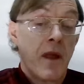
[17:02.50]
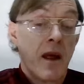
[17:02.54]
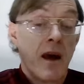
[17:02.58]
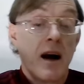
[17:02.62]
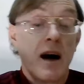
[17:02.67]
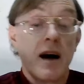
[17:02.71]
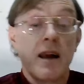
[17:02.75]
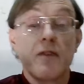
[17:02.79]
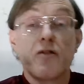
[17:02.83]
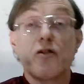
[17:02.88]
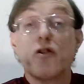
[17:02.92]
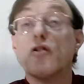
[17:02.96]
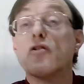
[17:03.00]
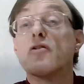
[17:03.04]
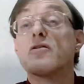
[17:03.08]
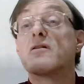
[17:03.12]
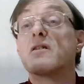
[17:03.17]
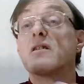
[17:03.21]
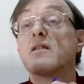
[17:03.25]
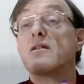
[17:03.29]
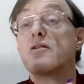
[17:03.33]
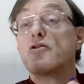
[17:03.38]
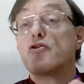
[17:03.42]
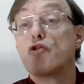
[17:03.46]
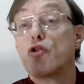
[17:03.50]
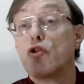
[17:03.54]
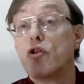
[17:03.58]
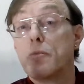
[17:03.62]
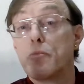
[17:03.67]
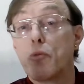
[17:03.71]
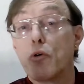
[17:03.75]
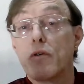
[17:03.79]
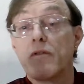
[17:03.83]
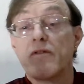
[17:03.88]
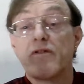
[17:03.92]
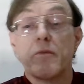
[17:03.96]
And of course, there's the join
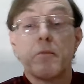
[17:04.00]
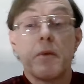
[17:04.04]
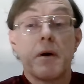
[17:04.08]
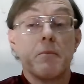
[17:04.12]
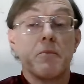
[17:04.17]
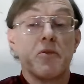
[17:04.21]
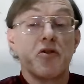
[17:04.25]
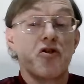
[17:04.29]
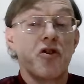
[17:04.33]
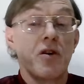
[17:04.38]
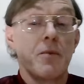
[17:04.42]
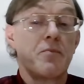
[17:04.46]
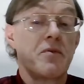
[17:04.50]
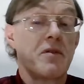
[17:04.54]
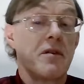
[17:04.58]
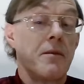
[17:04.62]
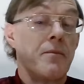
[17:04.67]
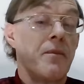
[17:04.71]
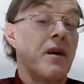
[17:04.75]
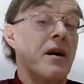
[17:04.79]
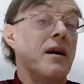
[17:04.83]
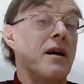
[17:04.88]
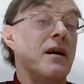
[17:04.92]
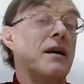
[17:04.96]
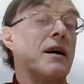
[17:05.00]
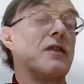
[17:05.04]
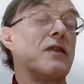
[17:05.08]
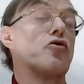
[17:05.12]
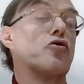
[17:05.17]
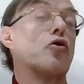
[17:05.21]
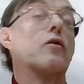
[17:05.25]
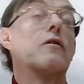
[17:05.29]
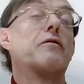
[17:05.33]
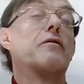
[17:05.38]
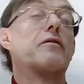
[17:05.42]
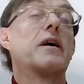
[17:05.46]
button for memberships. It's
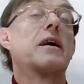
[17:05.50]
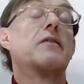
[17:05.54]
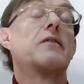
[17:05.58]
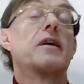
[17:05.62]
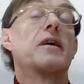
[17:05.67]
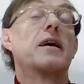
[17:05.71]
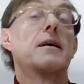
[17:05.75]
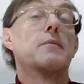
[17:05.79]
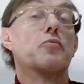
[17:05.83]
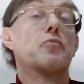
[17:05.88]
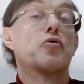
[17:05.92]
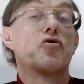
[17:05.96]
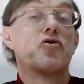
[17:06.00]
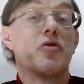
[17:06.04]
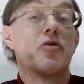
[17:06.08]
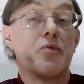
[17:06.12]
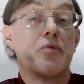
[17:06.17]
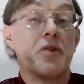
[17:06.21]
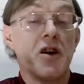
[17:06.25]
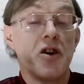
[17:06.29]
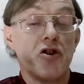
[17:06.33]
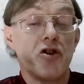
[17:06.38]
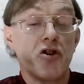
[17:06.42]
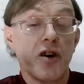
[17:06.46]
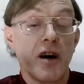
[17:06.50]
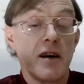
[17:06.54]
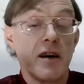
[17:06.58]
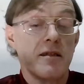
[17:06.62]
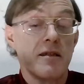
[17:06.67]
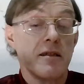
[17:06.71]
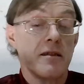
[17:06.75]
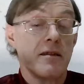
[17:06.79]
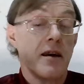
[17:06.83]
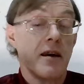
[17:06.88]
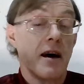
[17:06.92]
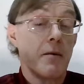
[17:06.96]
all very, very much
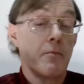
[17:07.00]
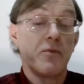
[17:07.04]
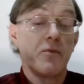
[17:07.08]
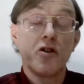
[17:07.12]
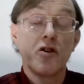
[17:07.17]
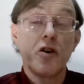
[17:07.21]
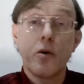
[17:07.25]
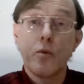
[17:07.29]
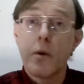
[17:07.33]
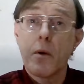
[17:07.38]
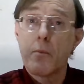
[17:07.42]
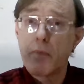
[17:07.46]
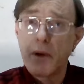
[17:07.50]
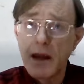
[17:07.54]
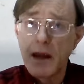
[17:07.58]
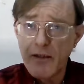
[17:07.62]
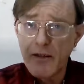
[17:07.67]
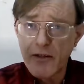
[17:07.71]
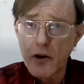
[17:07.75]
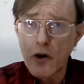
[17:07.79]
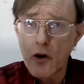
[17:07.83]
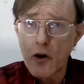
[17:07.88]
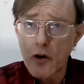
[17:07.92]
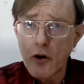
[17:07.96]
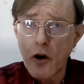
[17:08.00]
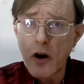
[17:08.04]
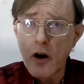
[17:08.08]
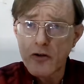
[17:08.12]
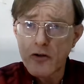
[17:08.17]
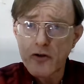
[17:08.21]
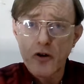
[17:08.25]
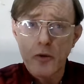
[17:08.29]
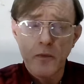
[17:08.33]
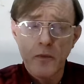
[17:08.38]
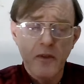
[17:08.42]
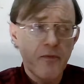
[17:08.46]
appreciated. And, you know, believe it or not,
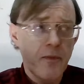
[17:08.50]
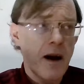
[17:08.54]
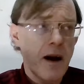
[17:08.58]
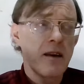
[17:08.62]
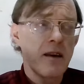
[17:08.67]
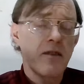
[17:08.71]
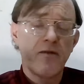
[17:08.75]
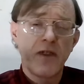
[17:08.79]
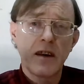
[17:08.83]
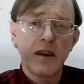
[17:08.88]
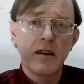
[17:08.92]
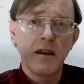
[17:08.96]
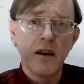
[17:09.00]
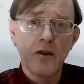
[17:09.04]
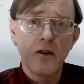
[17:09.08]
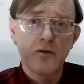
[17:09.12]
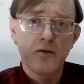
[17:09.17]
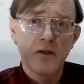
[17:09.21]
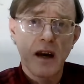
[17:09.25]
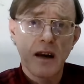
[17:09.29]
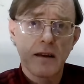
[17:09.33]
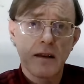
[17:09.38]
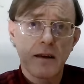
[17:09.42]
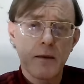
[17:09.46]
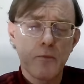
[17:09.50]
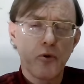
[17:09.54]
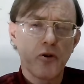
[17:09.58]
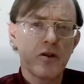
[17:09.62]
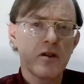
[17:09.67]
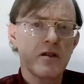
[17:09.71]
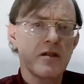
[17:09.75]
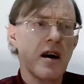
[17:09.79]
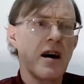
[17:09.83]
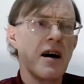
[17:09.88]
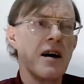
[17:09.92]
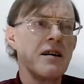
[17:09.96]
some of my videos get
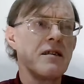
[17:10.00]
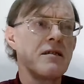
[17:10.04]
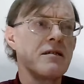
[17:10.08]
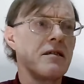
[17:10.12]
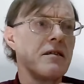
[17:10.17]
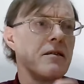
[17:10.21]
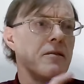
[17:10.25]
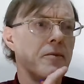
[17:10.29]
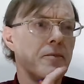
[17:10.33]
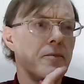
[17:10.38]
demonetized.